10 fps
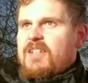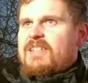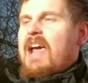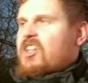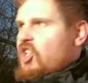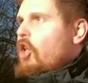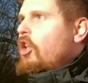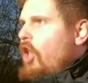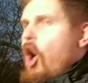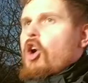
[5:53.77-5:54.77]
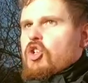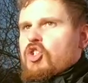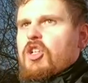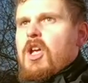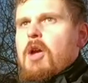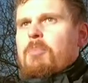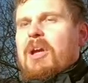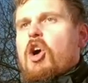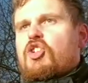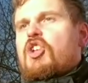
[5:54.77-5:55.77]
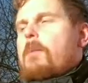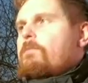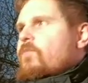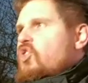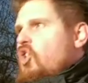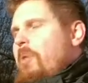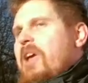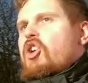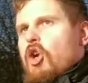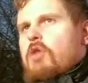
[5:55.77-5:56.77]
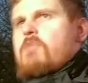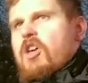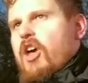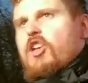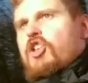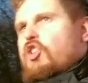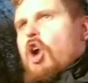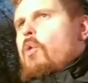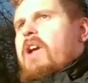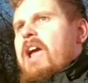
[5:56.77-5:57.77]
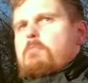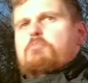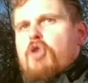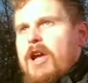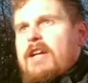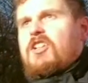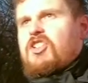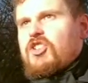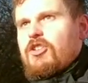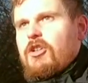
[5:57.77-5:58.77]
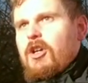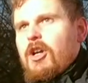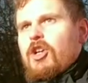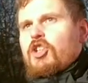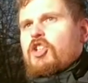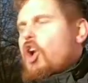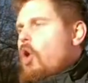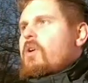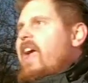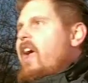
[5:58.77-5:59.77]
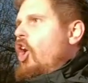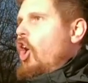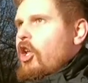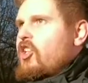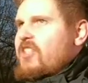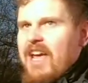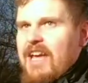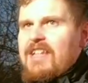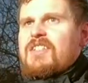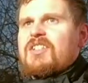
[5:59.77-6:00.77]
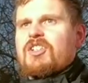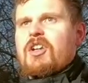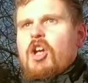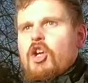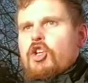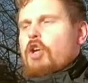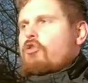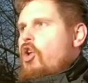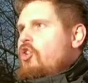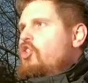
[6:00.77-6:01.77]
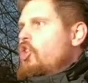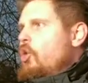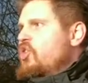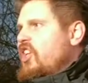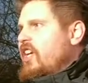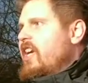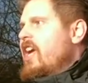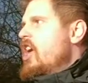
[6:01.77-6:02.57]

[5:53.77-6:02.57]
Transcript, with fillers: takes a lot, because to be a good mother you don't get breaks, you don't get holidays, you're on duty